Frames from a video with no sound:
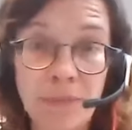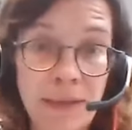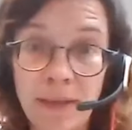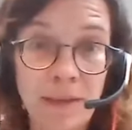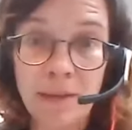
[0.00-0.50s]

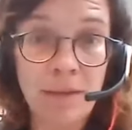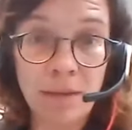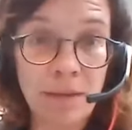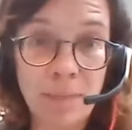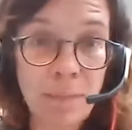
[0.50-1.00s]
be
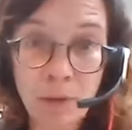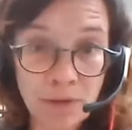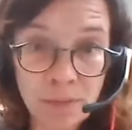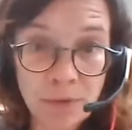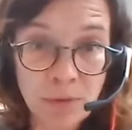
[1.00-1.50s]

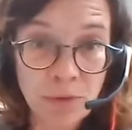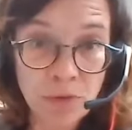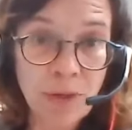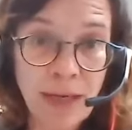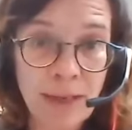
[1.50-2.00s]
impossible to
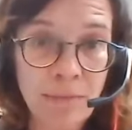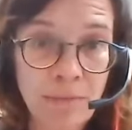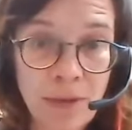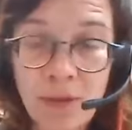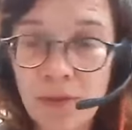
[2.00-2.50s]
train
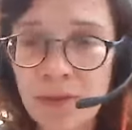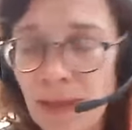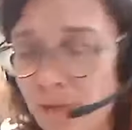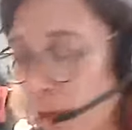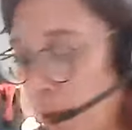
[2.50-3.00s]
because
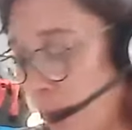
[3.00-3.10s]
they were